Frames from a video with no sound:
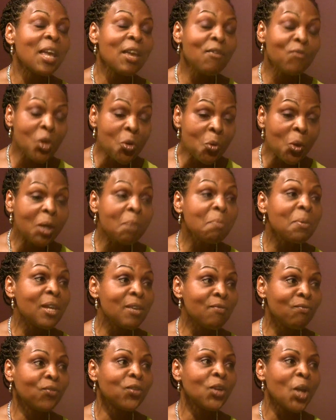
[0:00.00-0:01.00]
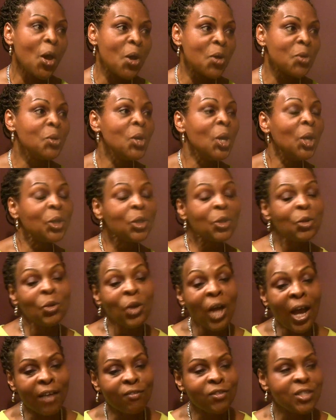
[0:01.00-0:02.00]
you want to be in flow, you
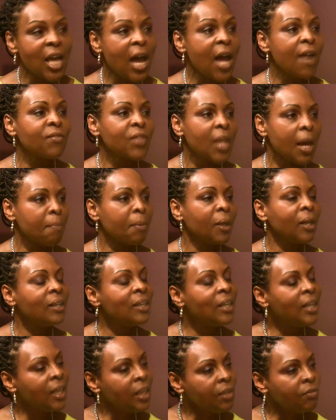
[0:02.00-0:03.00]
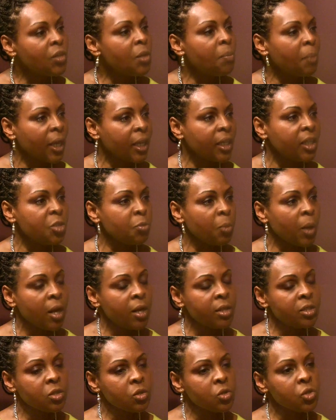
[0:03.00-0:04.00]
have to have that and leave your baggage
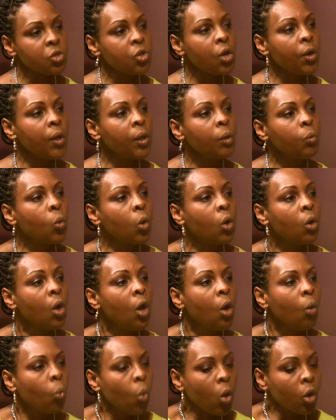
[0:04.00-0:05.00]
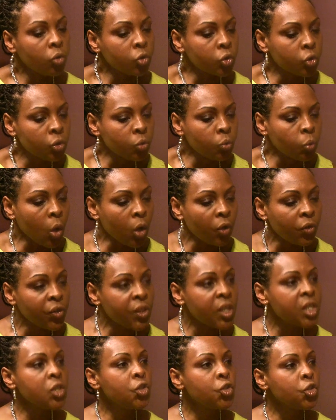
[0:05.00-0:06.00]
behind. So it's knowing what
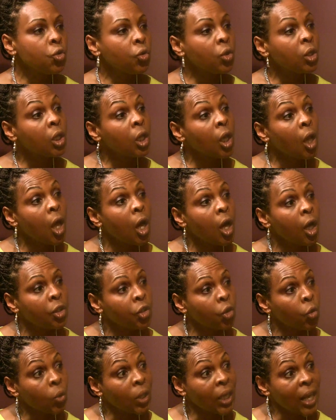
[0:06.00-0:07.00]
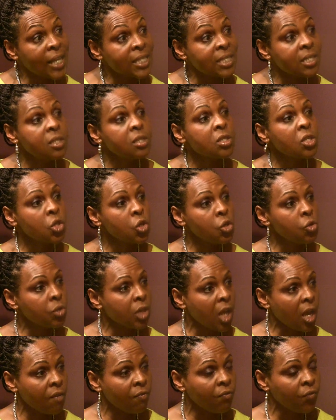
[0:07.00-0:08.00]
things you can learn, your lessons that you
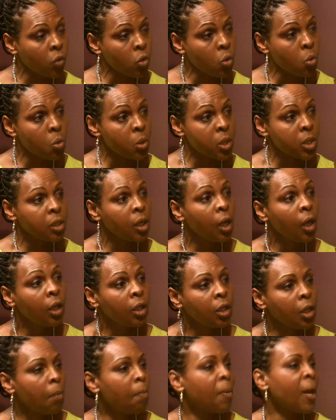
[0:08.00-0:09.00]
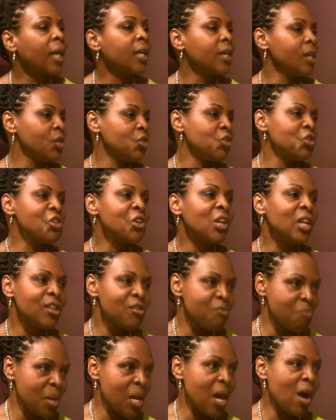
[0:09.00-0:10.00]
take forward, your baggage you
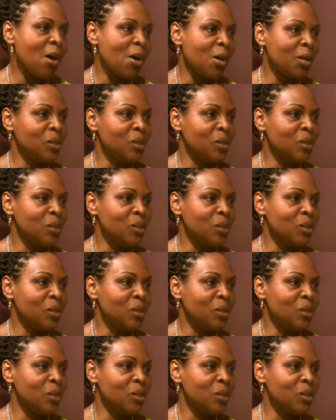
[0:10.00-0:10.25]
leave behind.